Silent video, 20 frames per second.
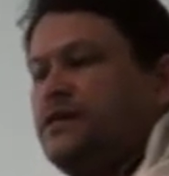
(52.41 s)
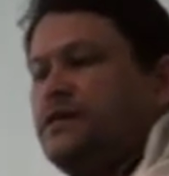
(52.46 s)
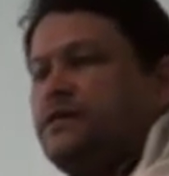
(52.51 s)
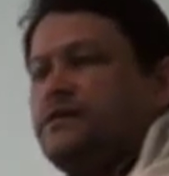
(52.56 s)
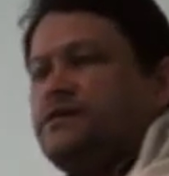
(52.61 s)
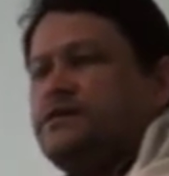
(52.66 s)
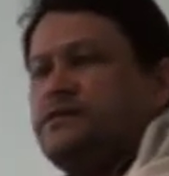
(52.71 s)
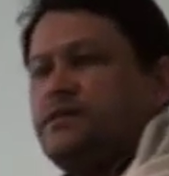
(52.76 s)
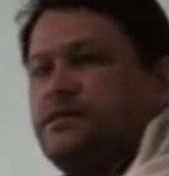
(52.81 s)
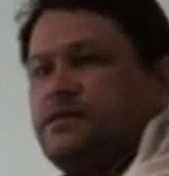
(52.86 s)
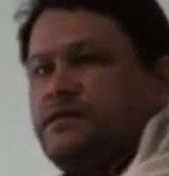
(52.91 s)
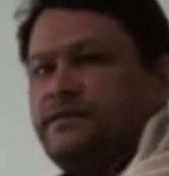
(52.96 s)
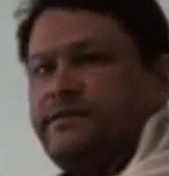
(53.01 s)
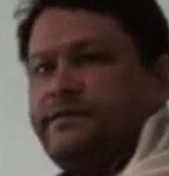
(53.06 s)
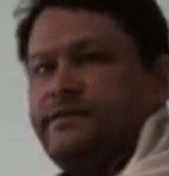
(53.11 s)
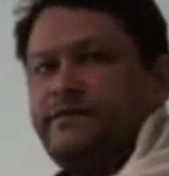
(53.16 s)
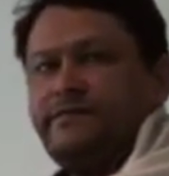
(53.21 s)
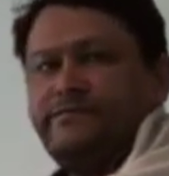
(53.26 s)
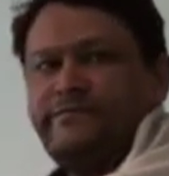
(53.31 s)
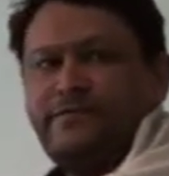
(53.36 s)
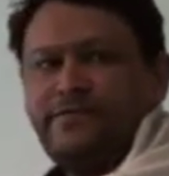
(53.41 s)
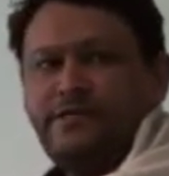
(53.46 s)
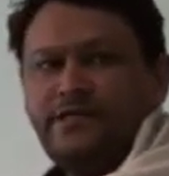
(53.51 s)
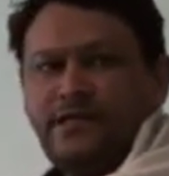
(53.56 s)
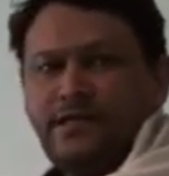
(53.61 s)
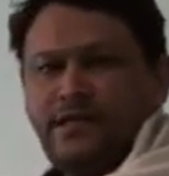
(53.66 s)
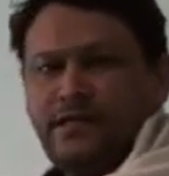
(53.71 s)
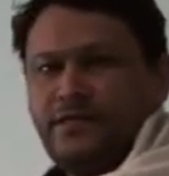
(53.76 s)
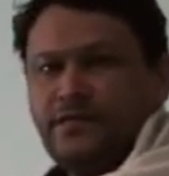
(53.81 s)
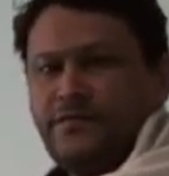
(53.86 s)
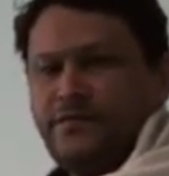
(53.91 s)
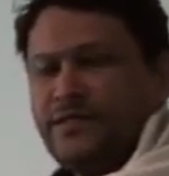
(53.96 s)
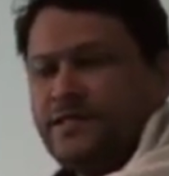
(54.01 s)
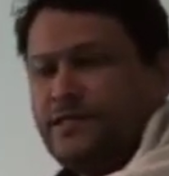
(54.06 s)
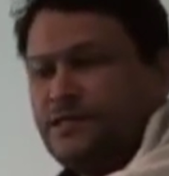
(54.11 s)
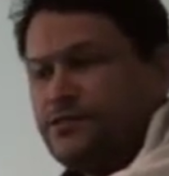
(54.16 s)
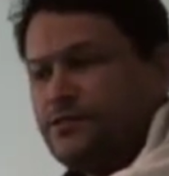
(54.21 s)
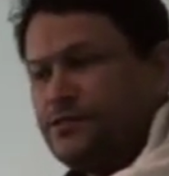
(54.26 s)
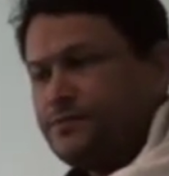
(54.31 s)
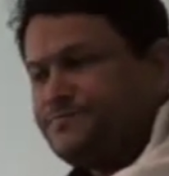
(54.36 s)
is Allah's servant and
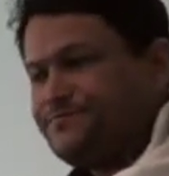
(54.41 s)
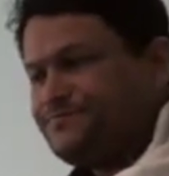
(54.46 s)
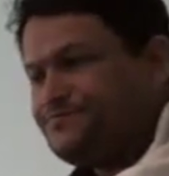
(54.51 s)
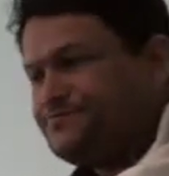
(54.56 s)
messenger.